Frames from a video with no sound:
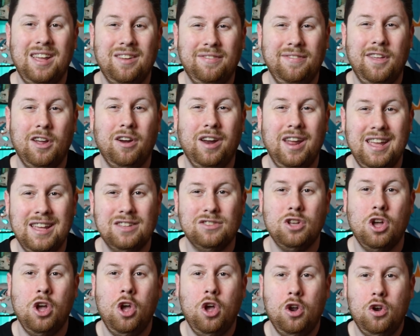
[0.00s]
if there
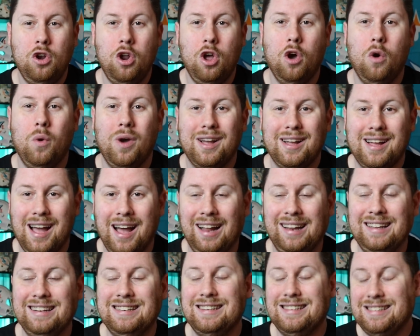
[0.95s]
is no
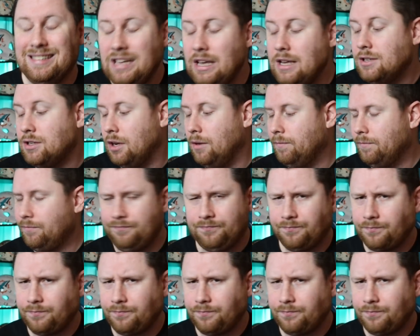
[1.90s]
college season.